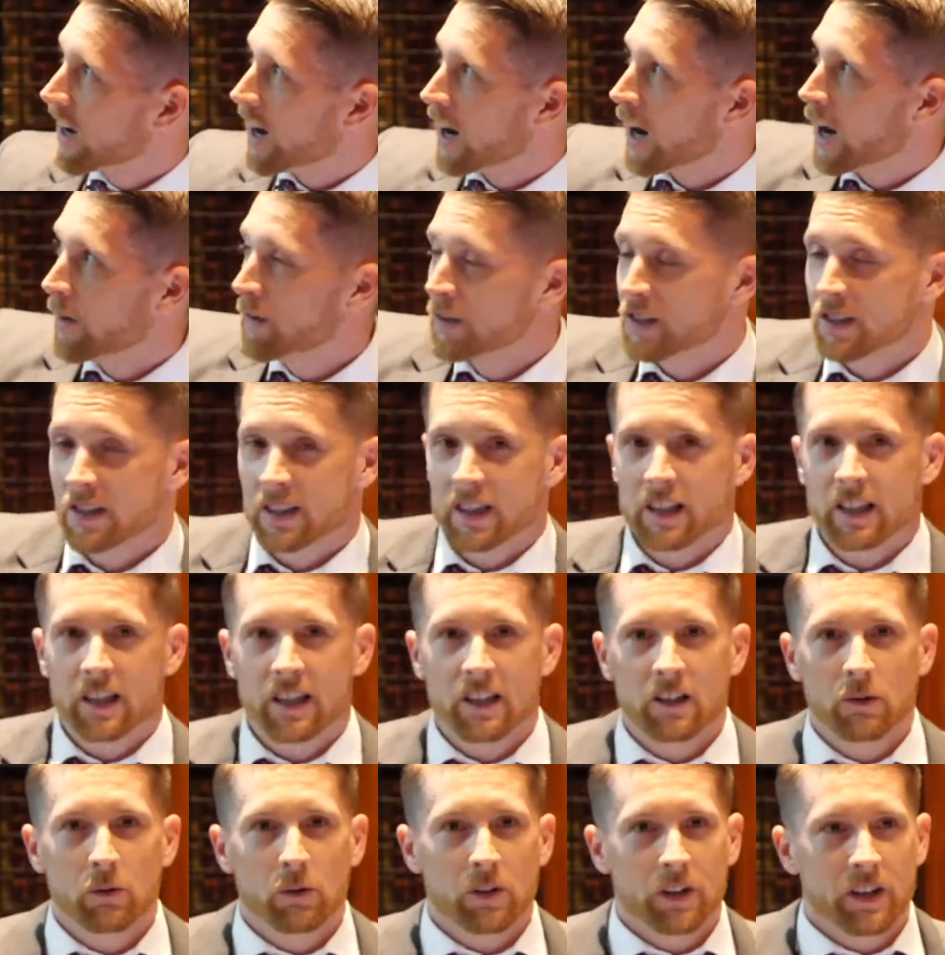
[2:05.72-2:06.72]

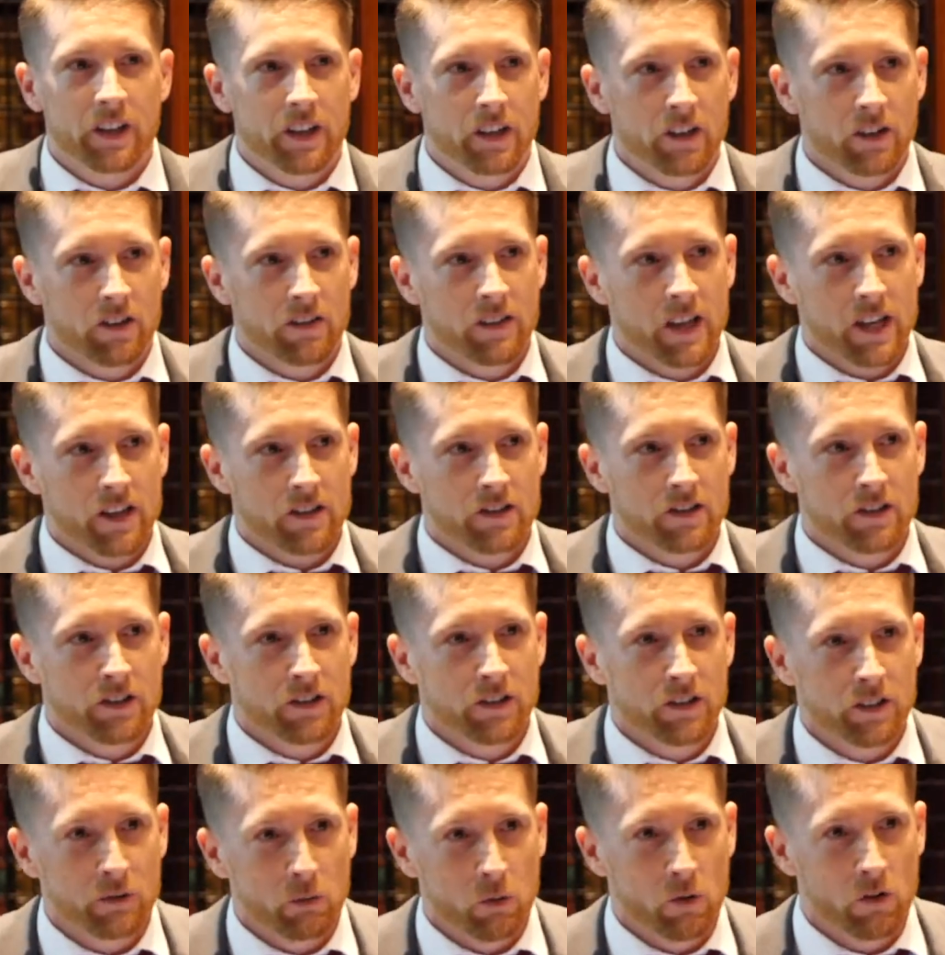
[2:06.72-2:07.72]
Obviously, we're here thanks to
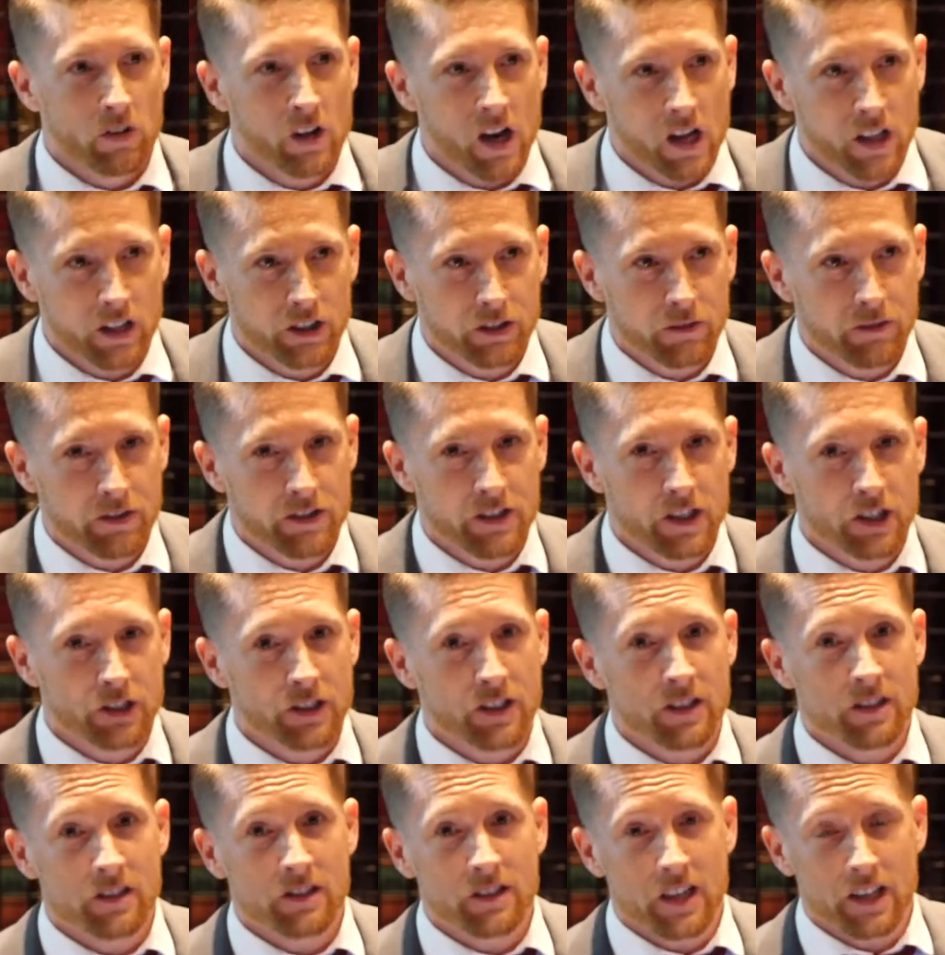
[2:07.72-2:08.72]
the Royal College of
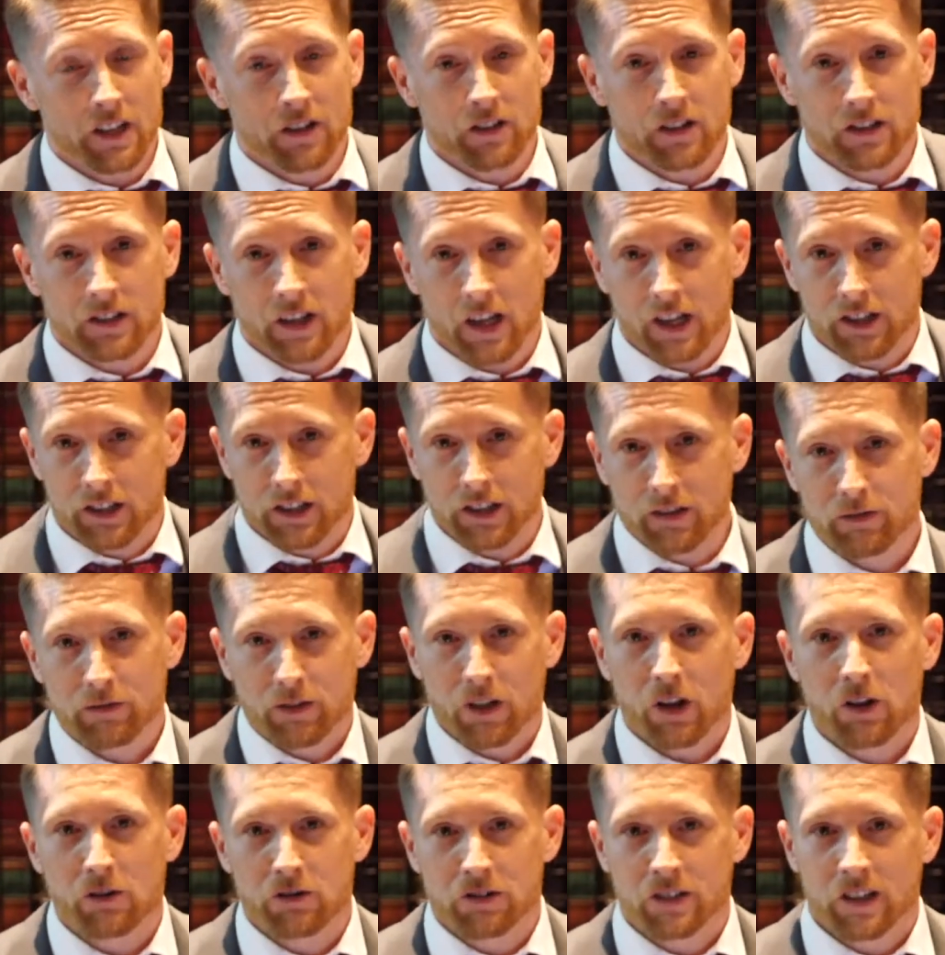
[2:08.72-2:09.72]
Physicians. Thank you, Natasha,
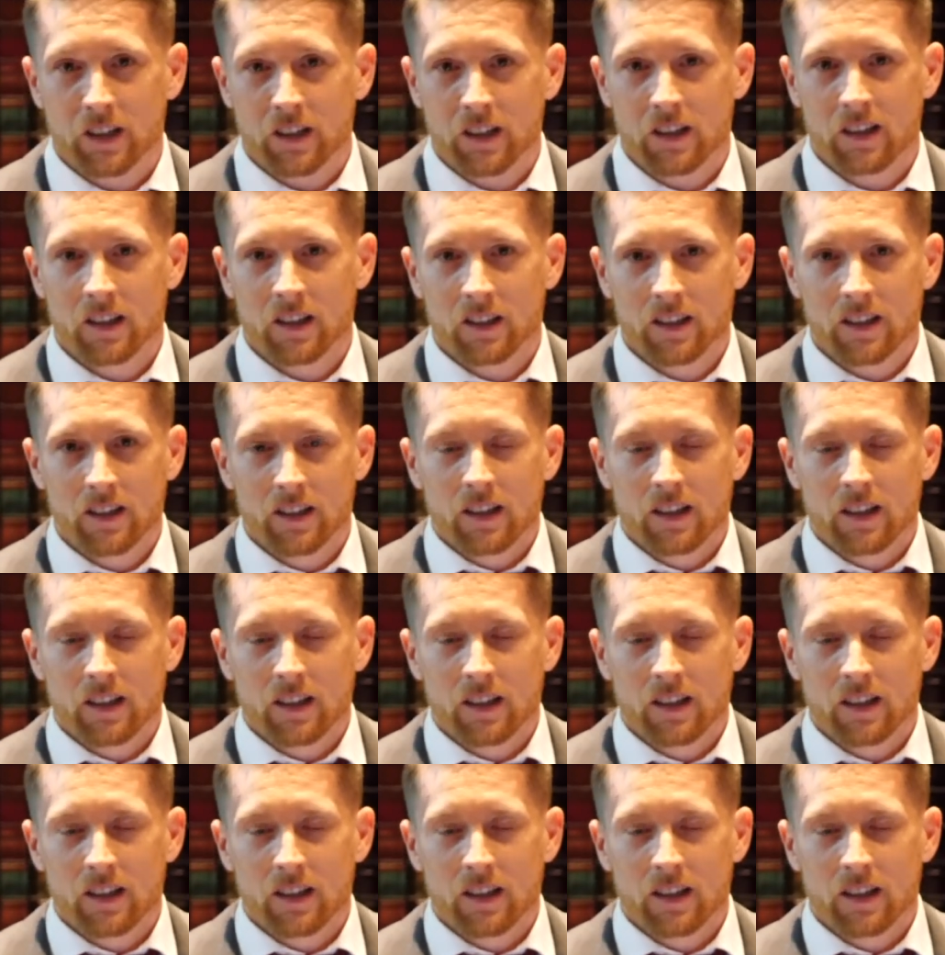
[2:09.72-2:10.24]
for hosting.